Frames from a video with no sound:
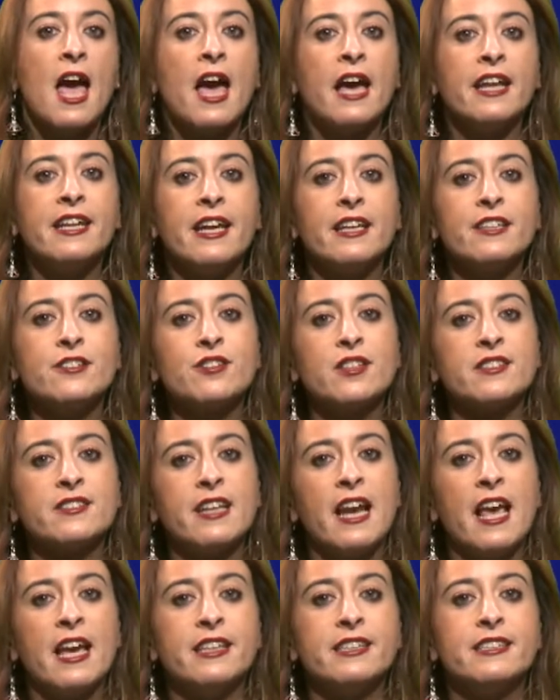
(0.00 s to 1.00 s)
and then
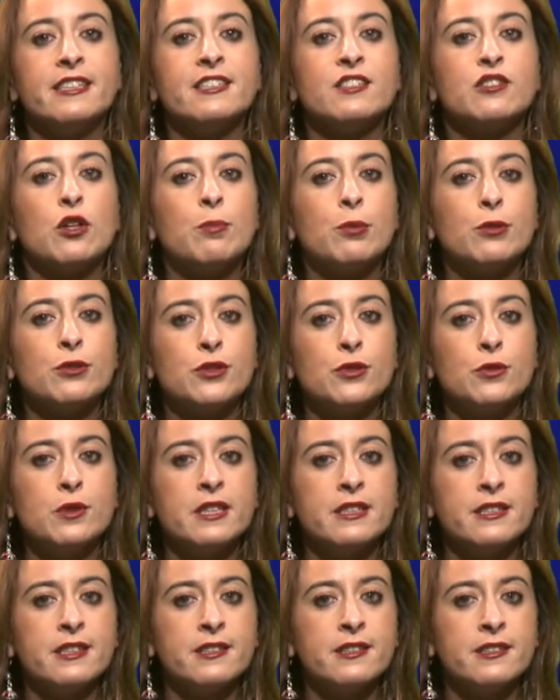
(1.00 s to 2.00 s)
translate these
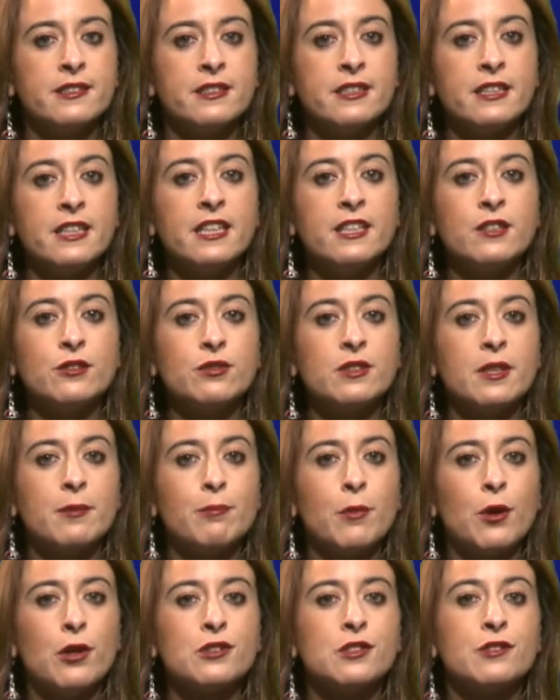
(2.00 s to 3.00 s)
opportunities into the
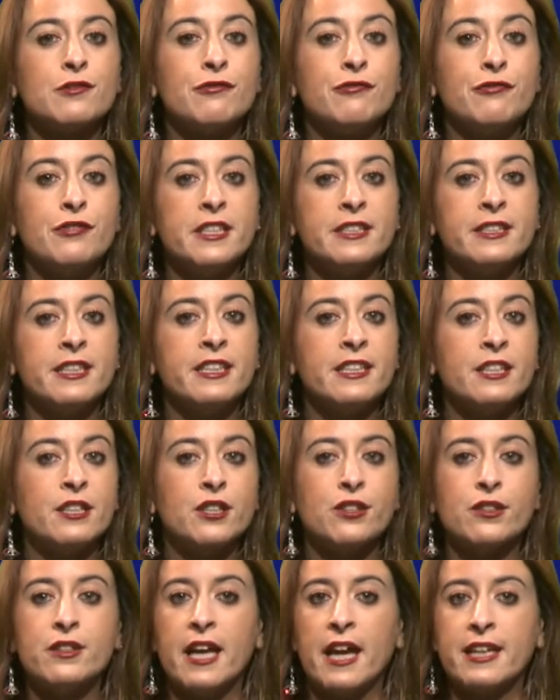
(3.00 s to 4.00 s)
most fitting
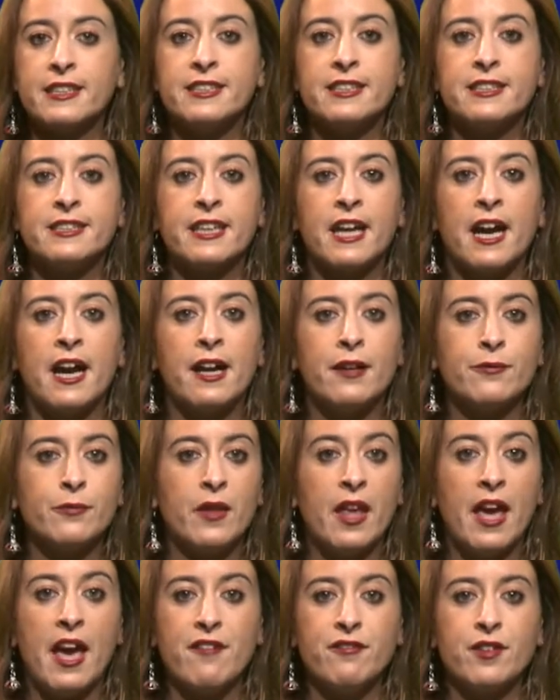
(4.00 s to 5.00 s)
connected car
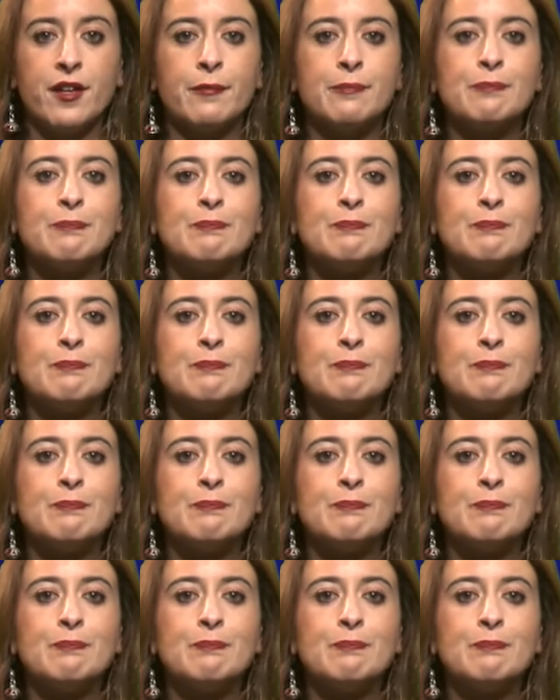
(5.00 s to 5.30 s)
ever.